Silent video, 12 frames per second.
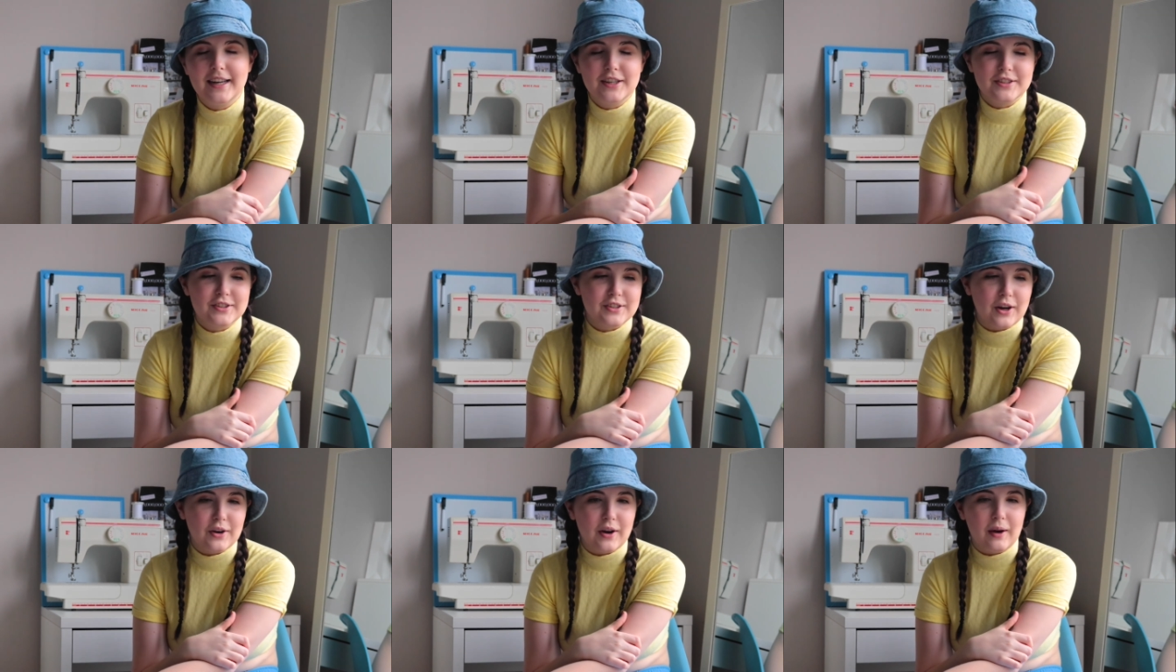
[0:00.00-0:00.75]
So
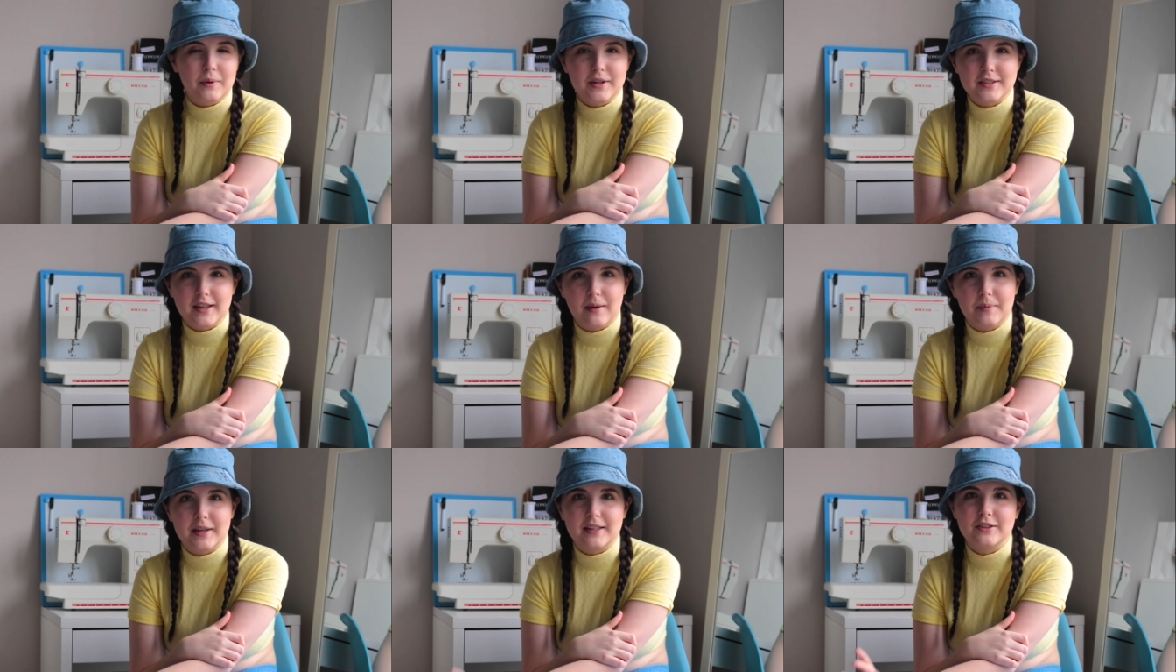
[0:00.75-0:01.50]
I wanted to come
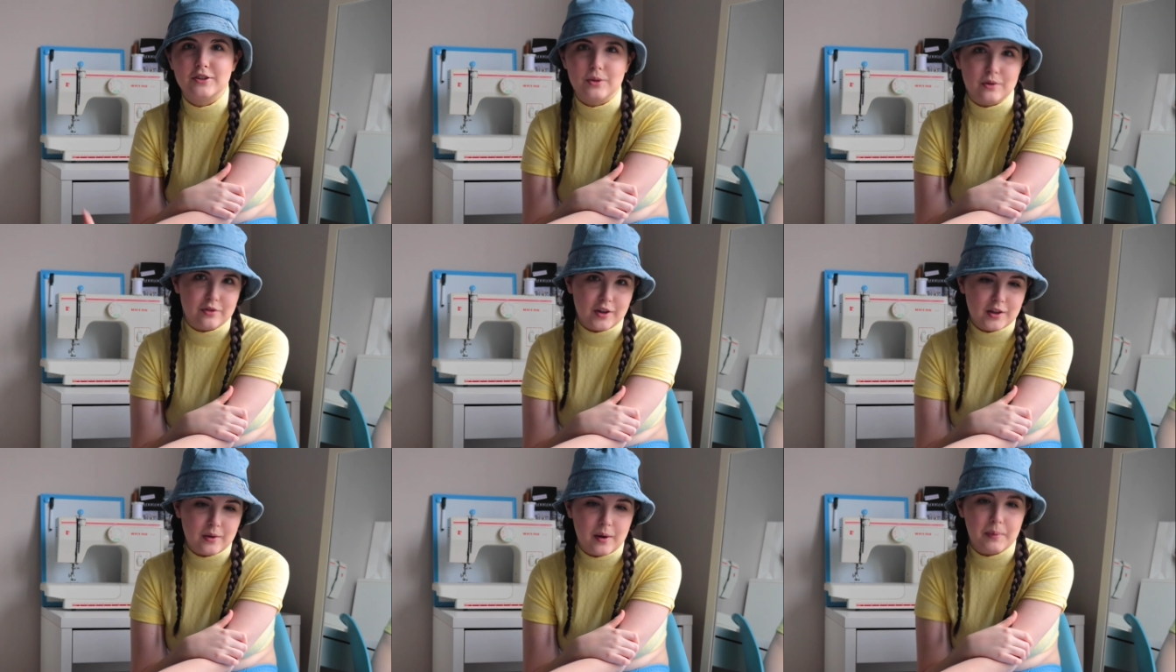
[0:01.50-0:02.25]
in, do a
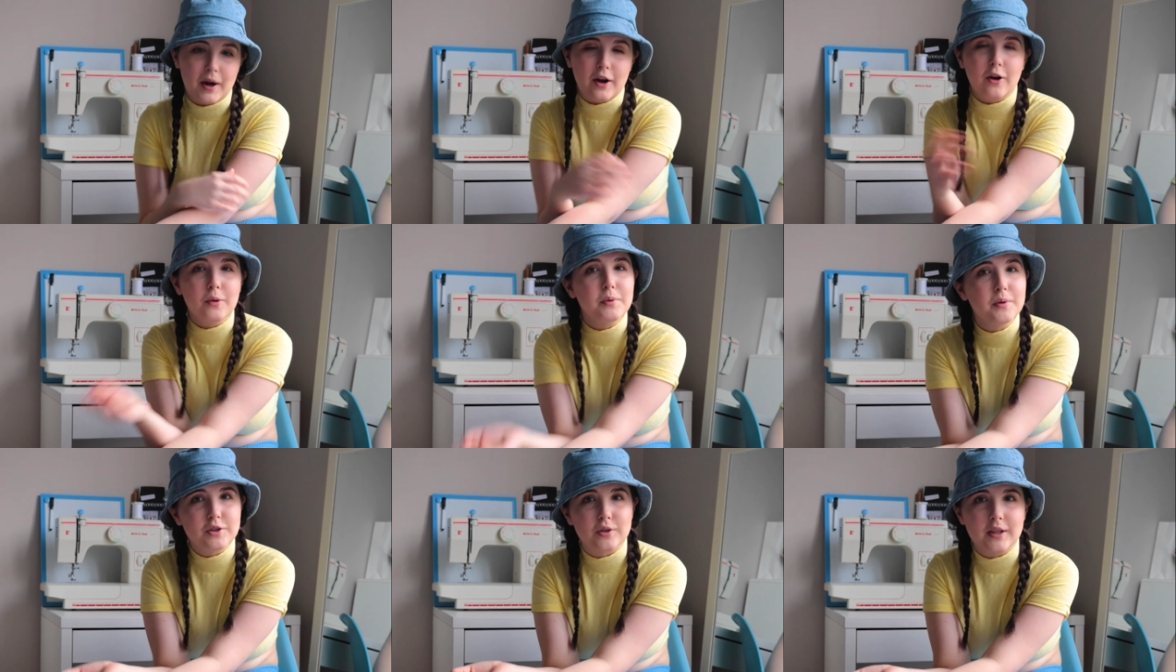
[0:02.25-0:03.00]
follow-up. I hope you
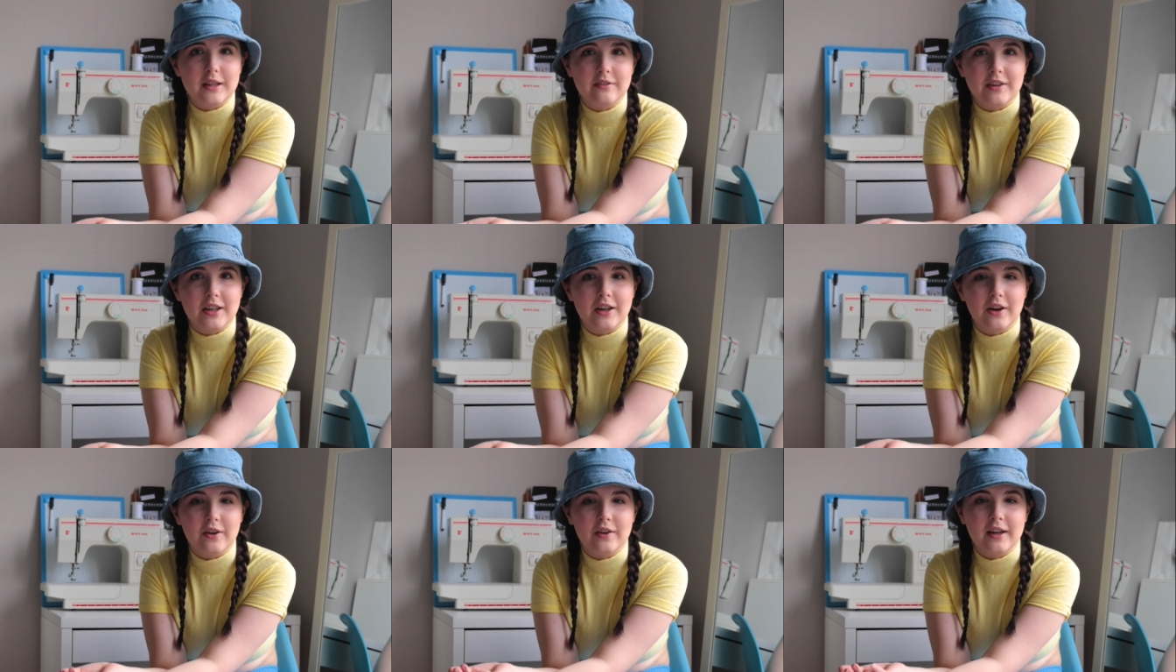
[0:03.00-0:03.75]
enjoyed the
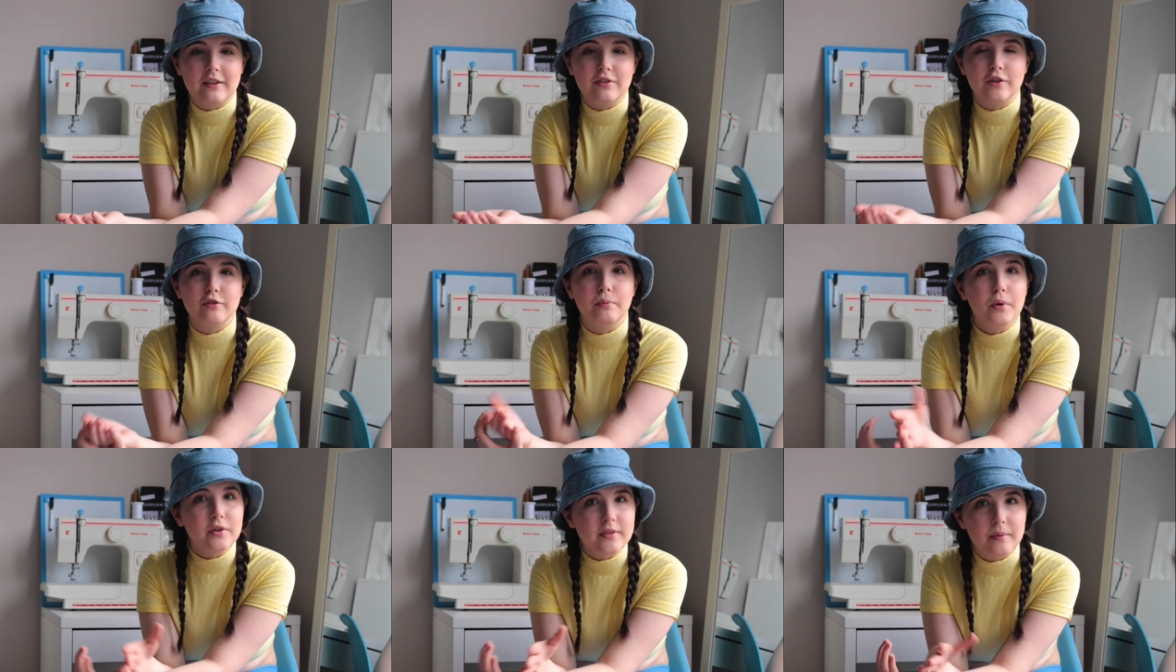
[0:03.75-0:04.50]
video. If you've
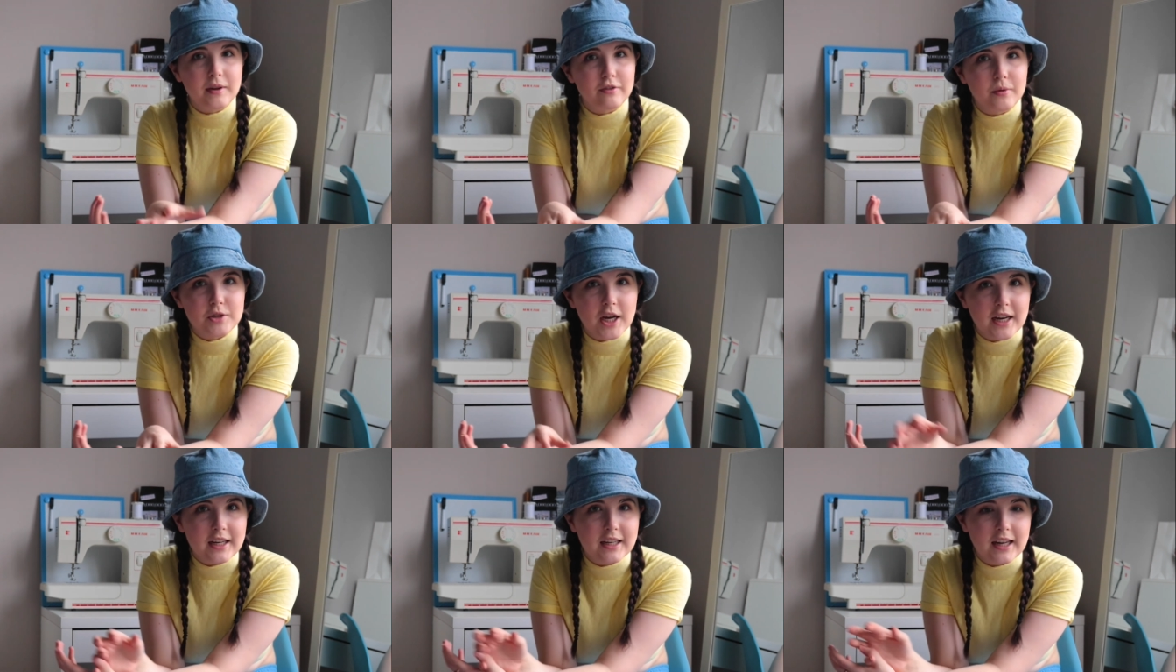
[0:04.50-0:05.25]
bought something from
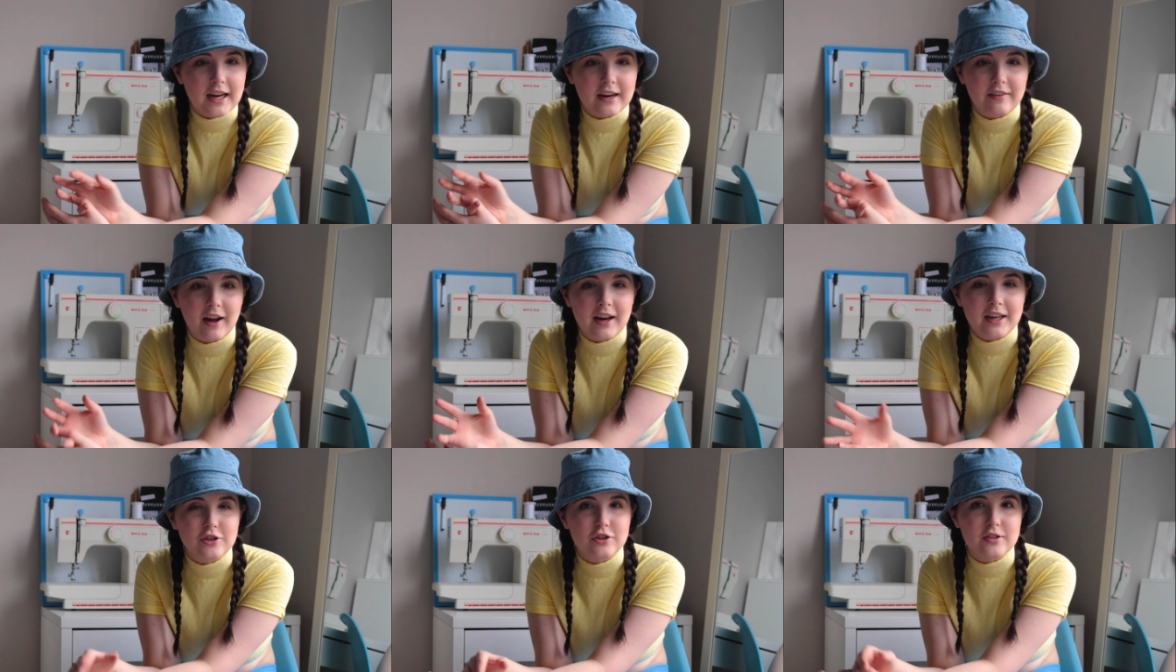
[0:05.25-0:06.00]
Jaded and have had
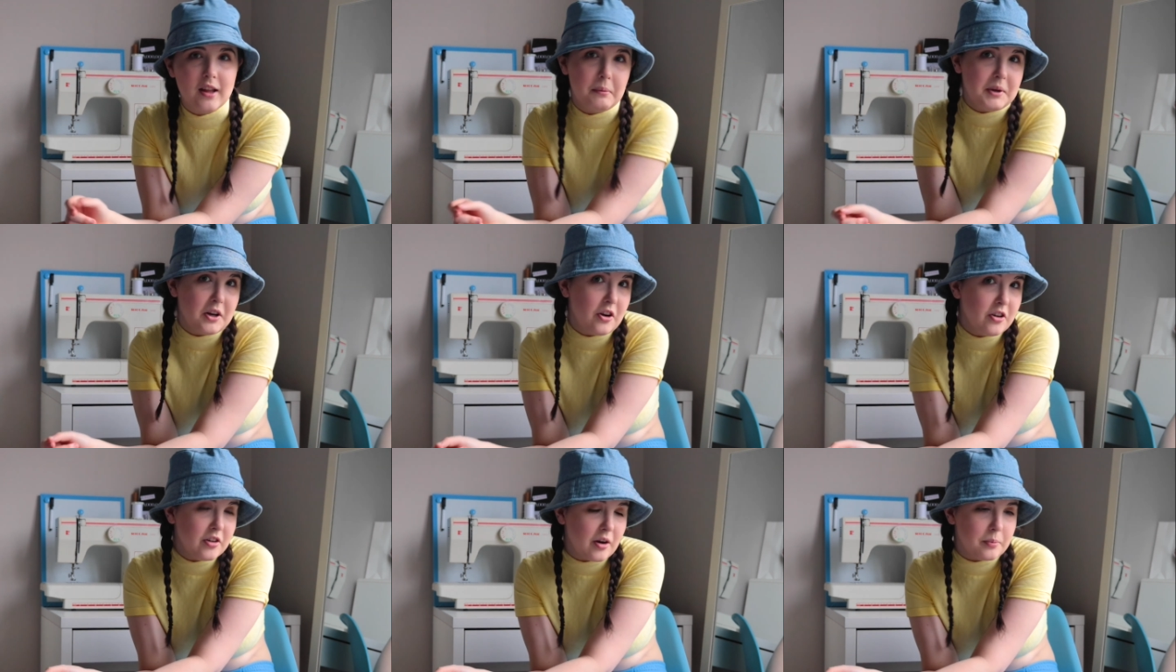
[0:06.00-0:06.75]
issues, let me know.
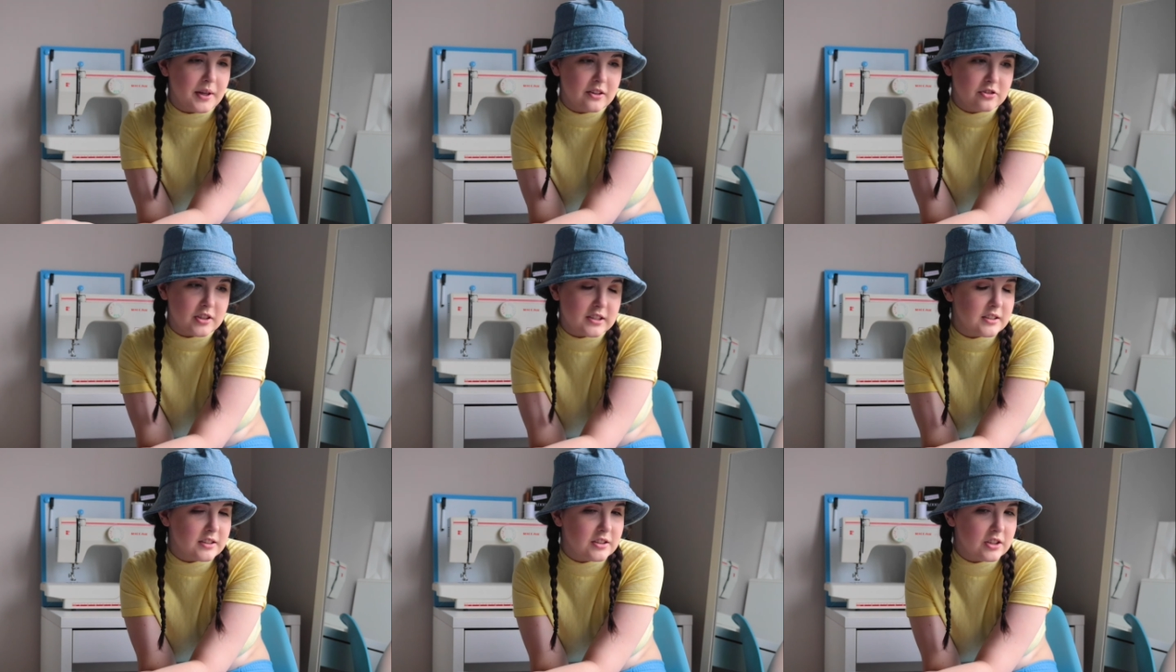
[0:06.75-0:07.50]
I'd be
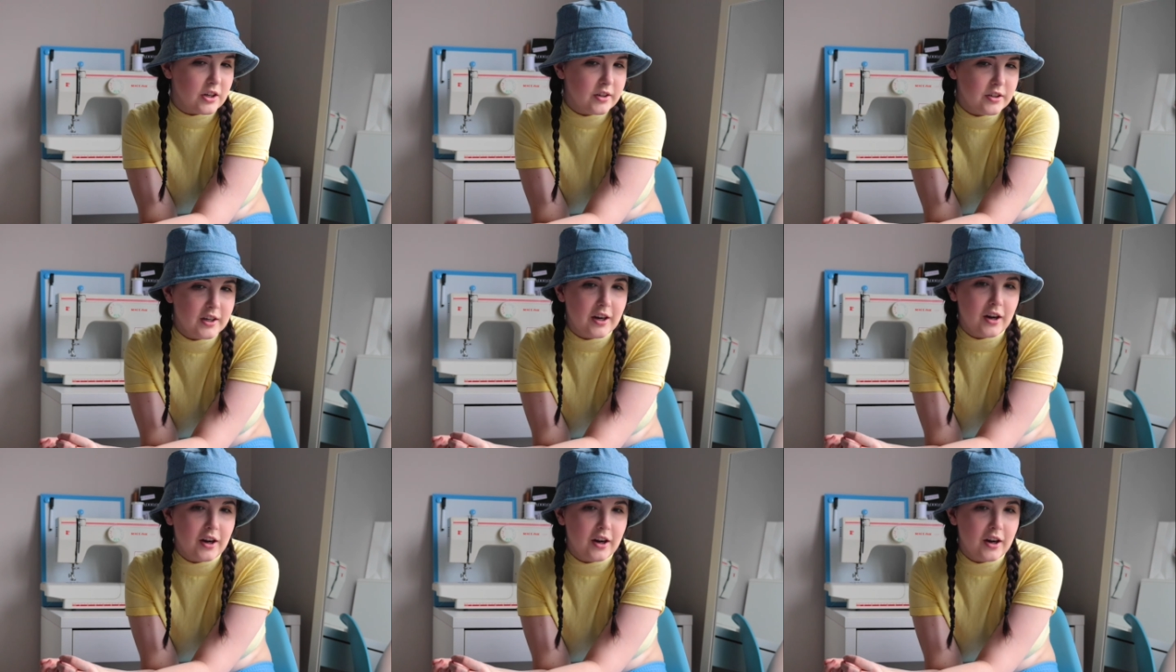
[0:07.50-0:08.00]
interested to know.